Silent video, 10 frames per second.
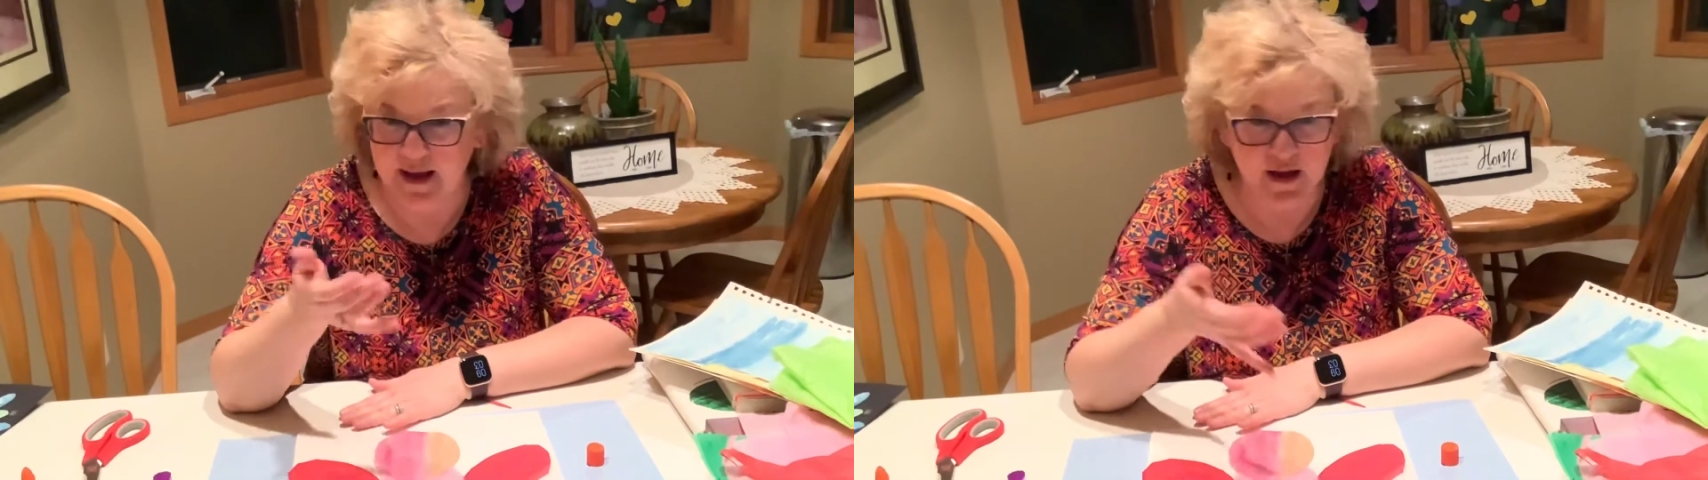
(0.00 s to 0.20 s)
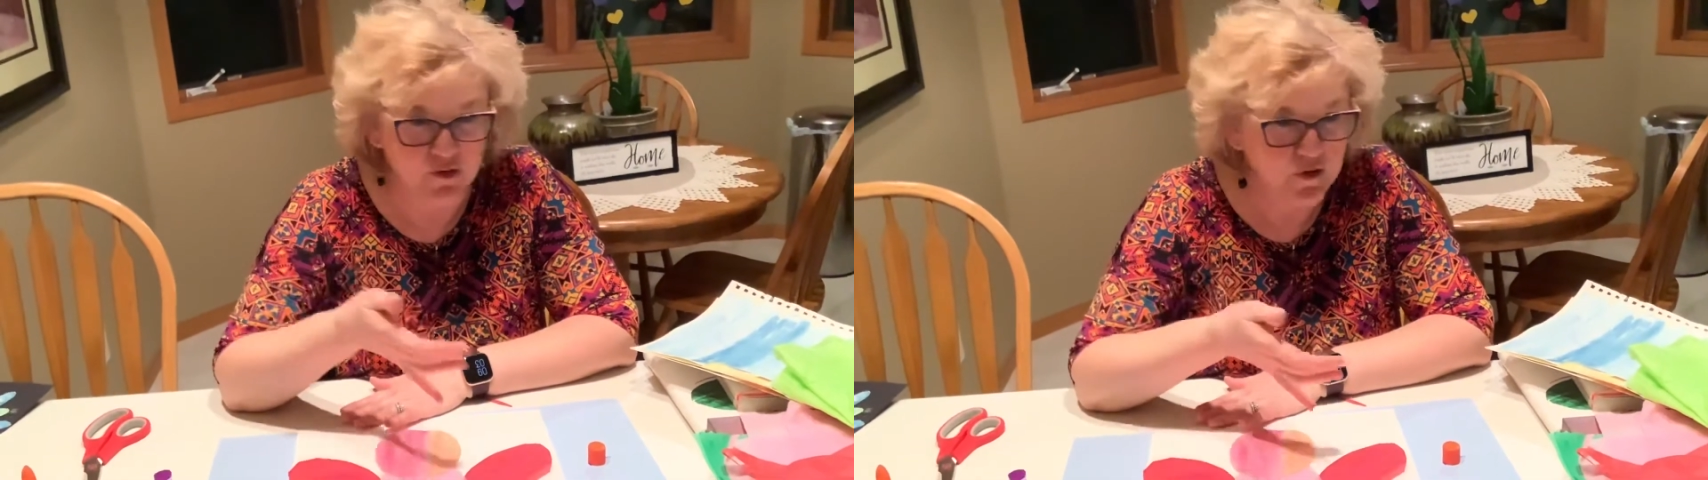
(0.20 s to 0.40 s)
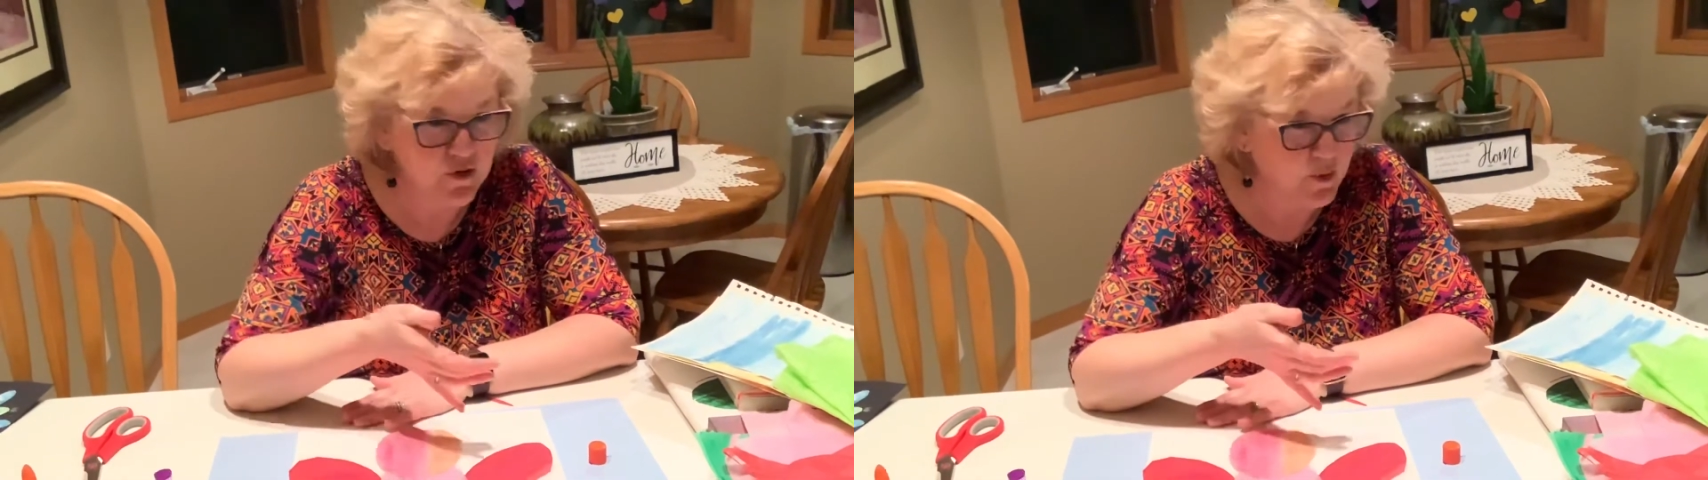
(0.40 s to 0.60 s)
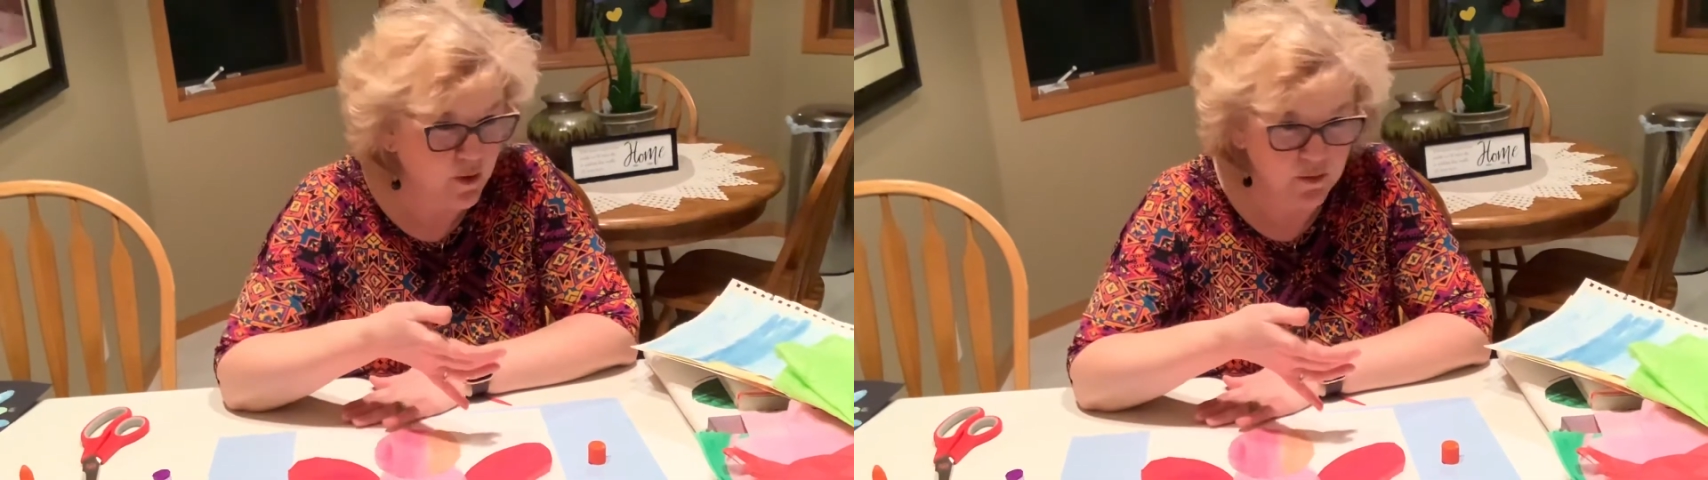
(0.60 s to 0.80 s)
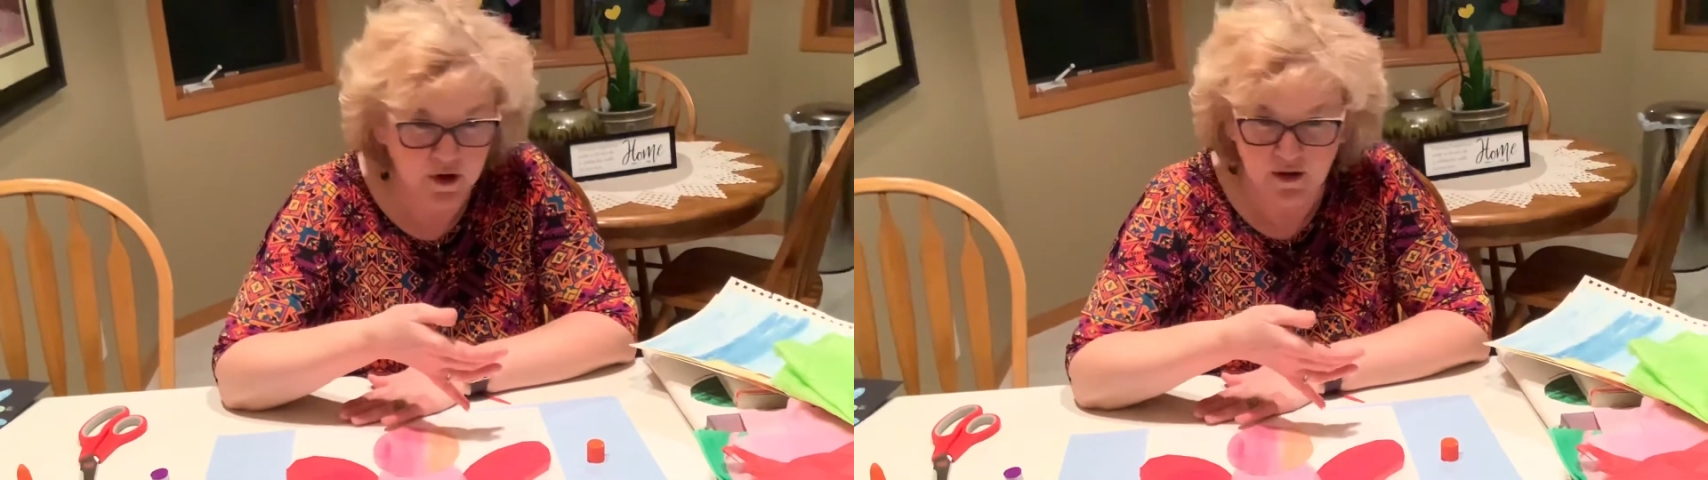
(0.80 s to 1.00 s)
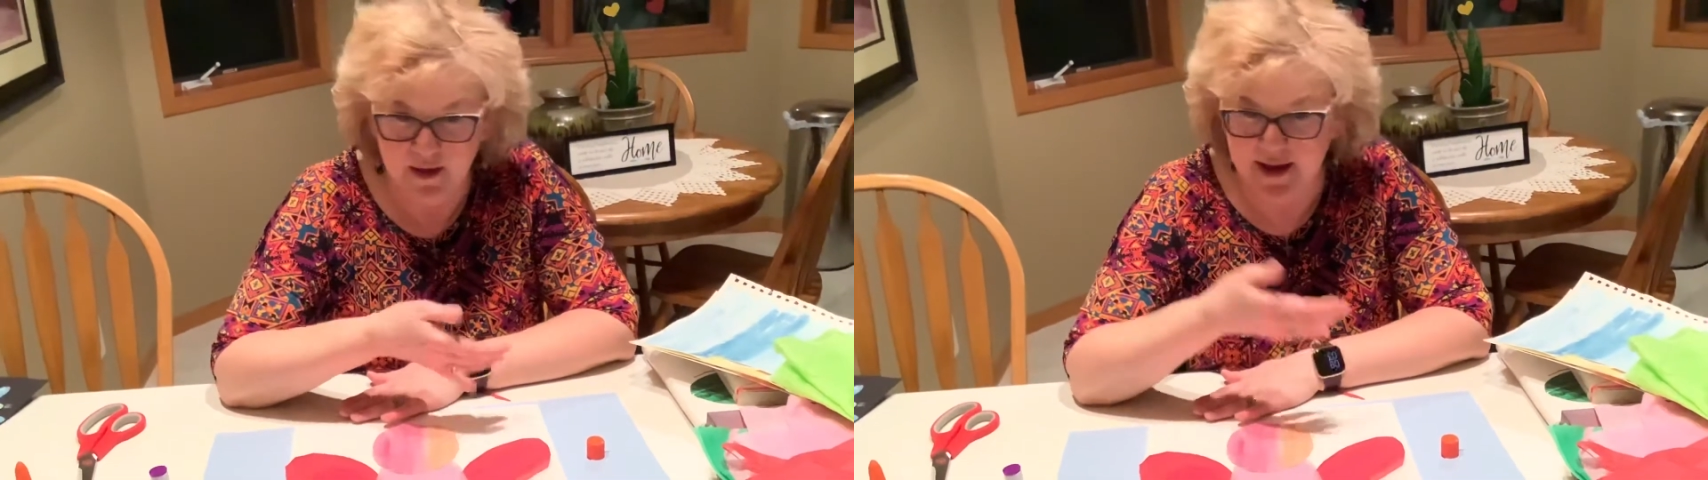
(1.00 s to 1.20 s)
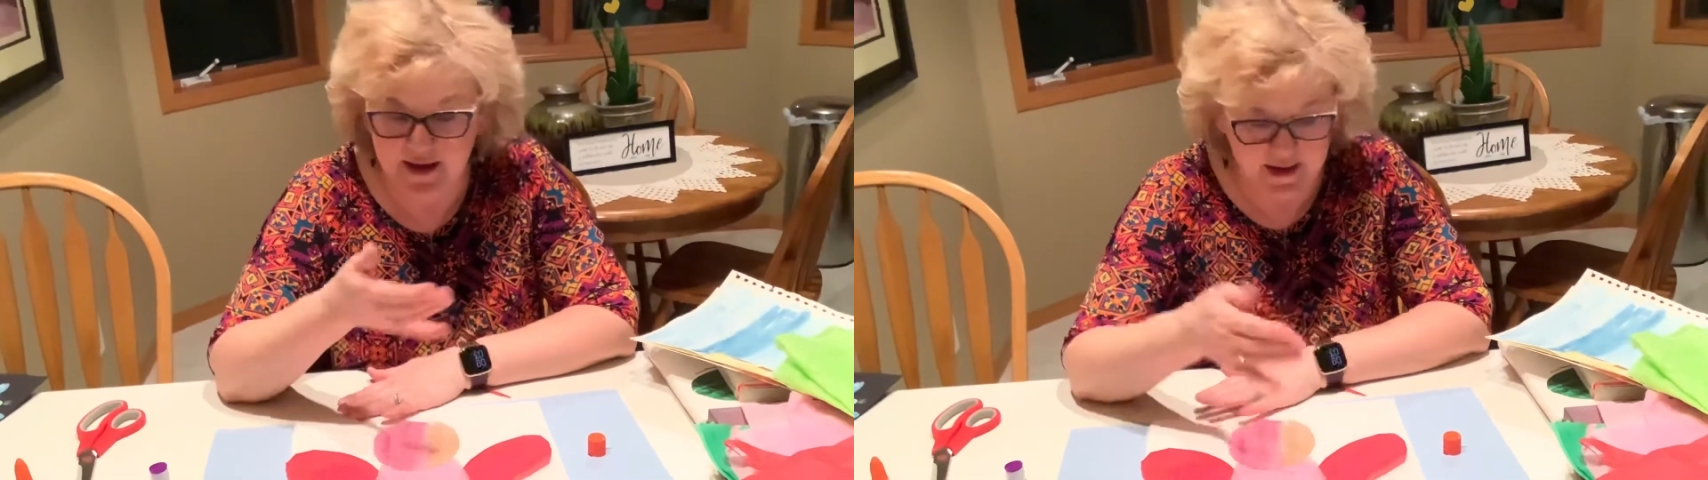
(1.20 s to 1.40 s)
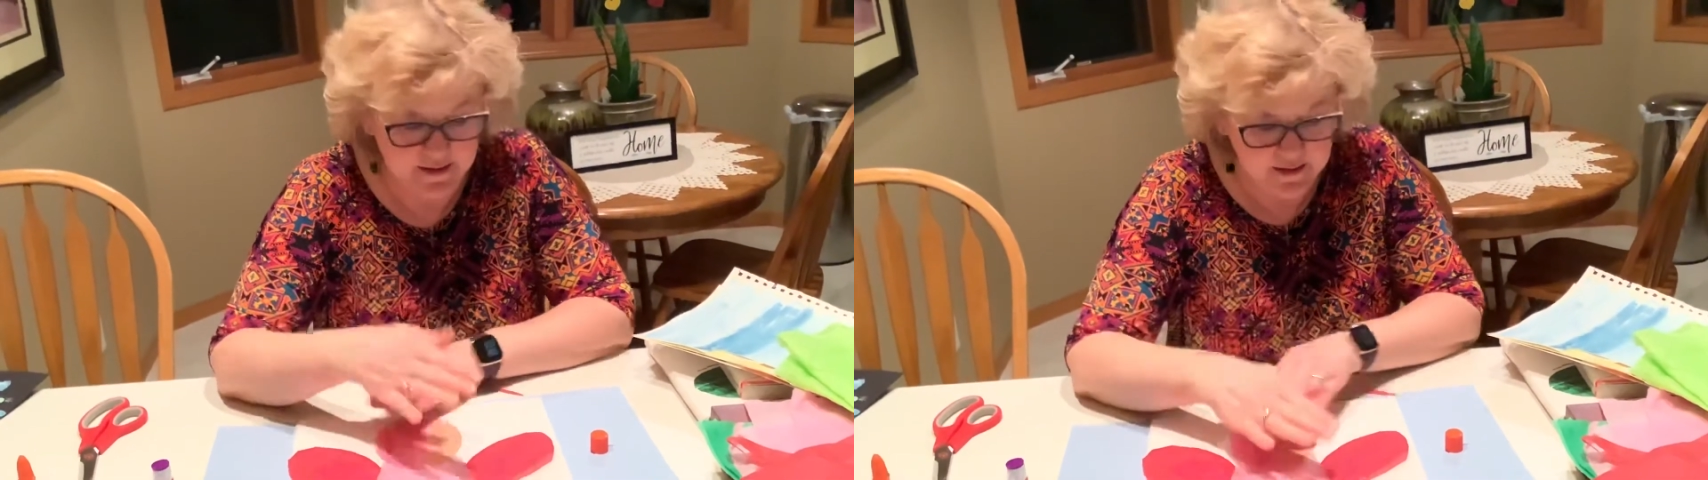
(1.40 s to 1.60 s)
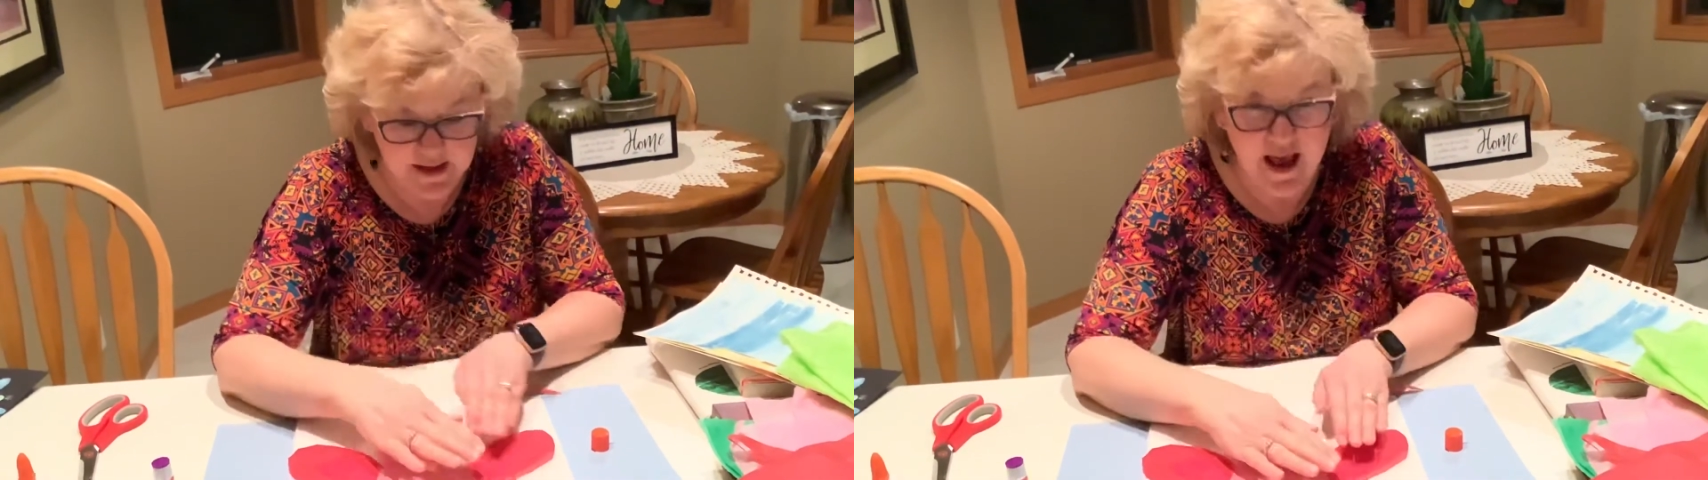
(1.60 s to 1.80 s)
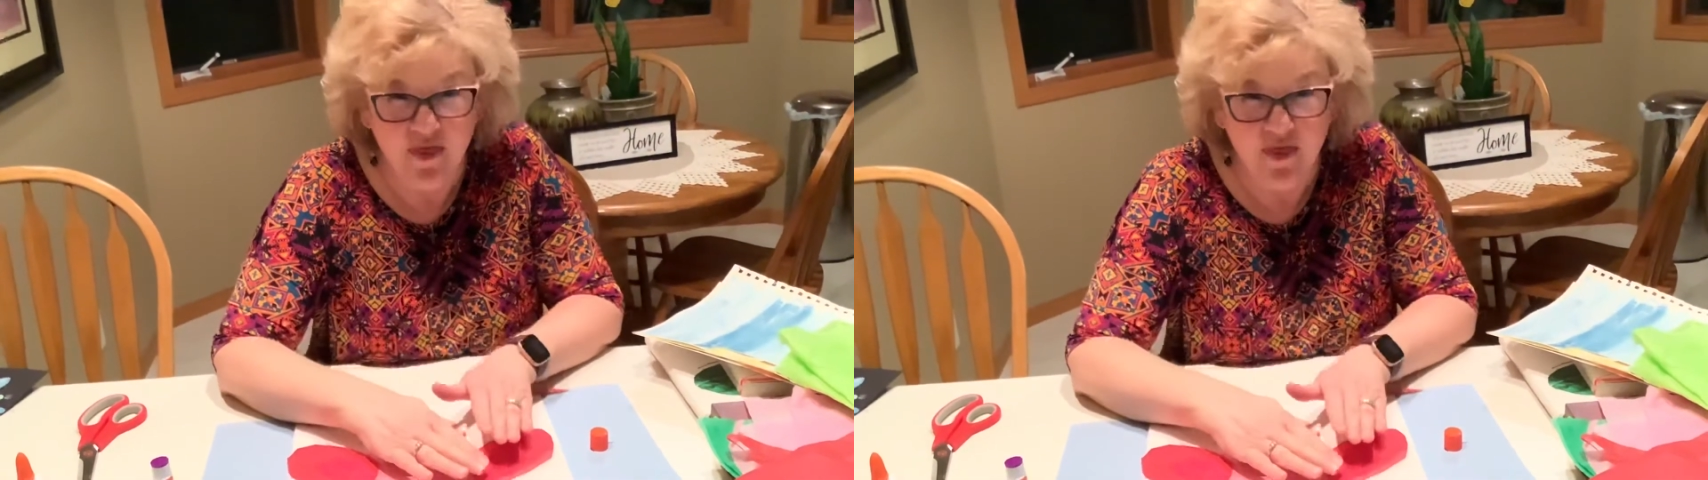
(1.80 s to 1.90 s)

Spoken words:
Andrews won't look like Keaton's.